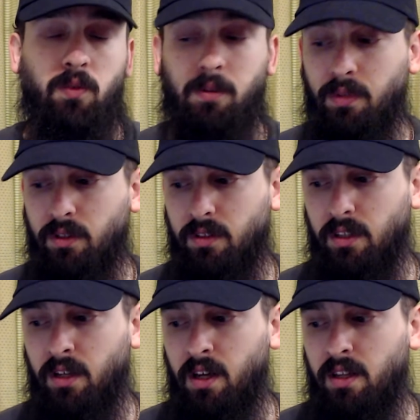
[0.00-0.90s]

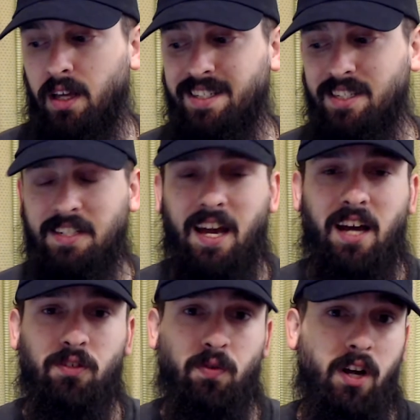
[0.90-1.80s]
ability that
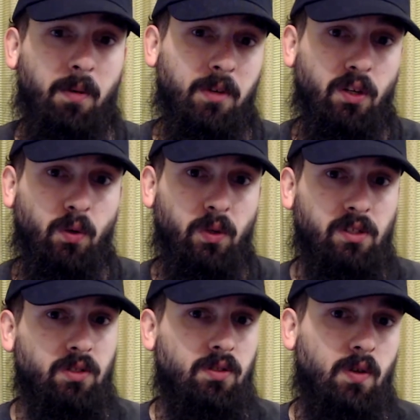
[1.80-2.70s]
stacks for how many
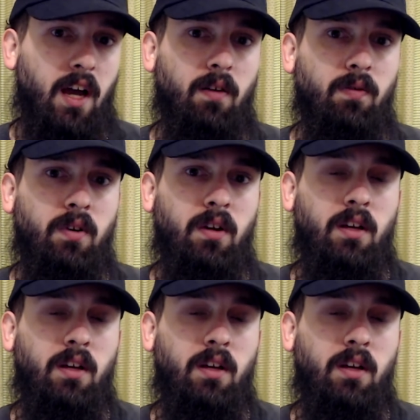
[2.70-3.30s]
creatures you have